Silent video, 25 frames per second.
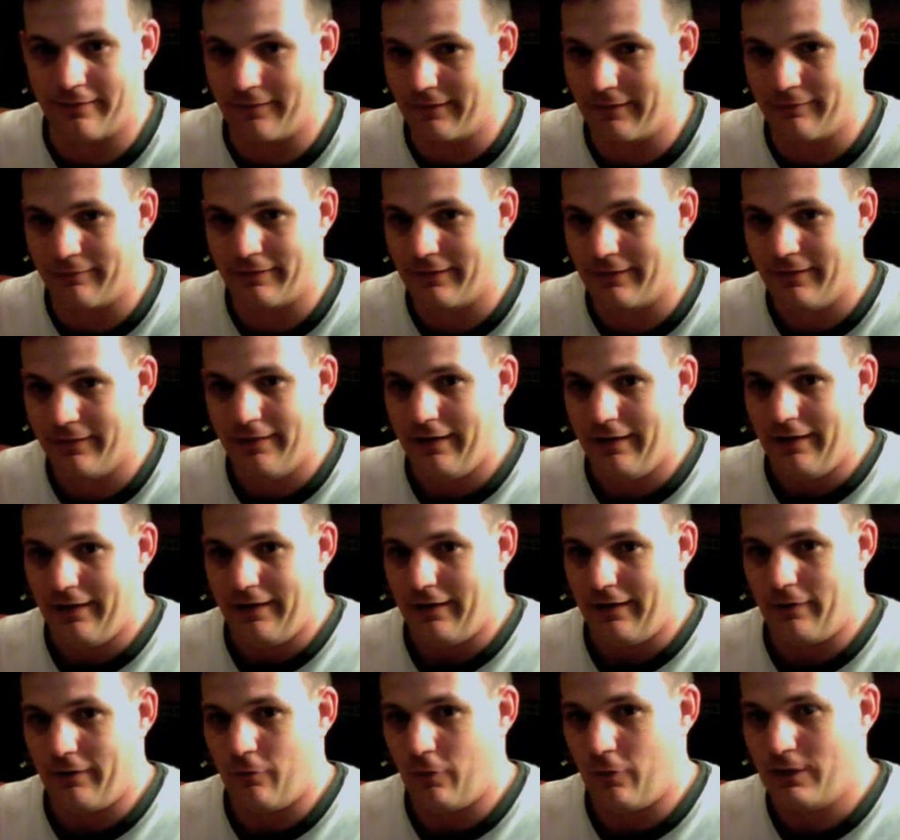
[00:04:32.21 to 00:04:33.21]
I mean,
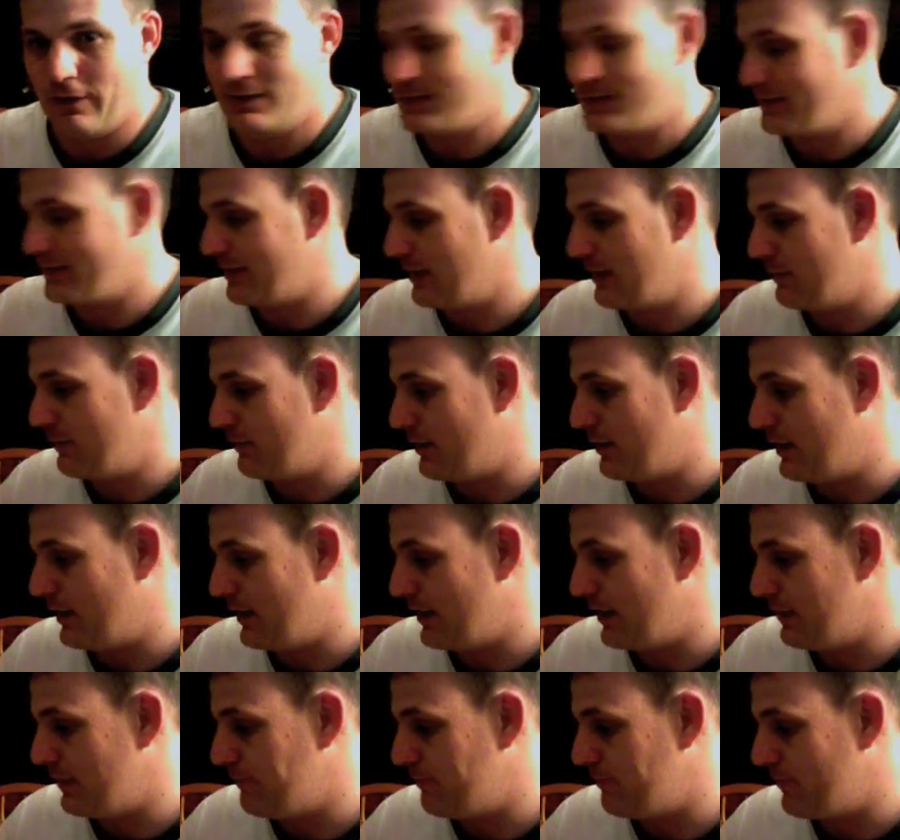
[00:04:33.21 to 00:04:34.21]
one time
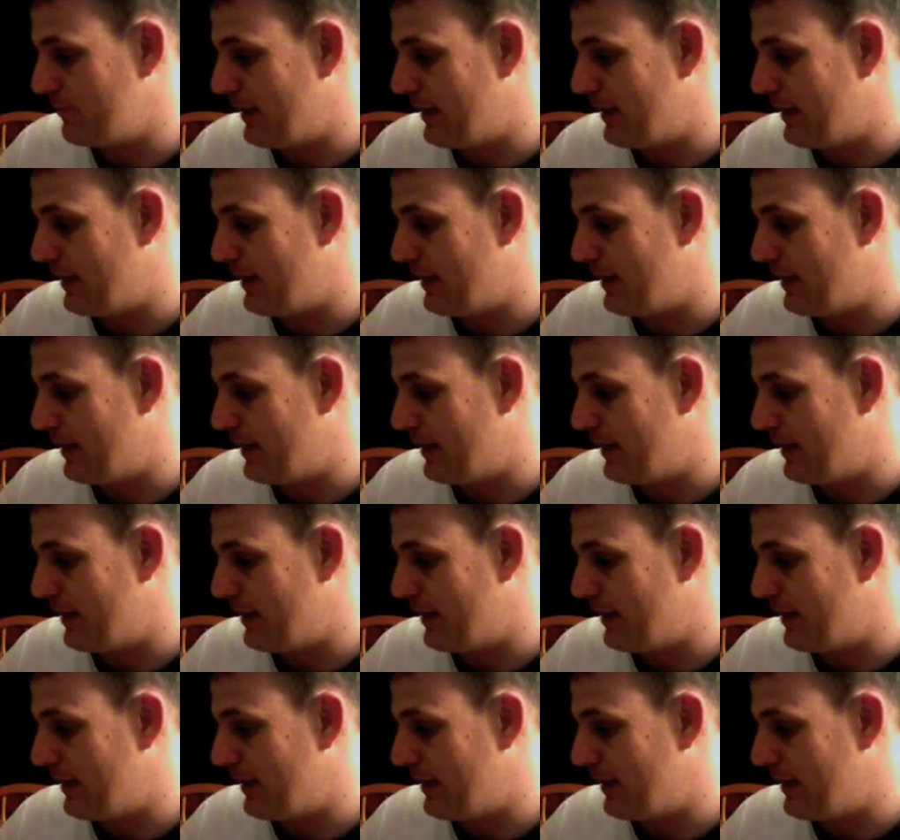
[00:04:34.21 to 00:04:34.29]
I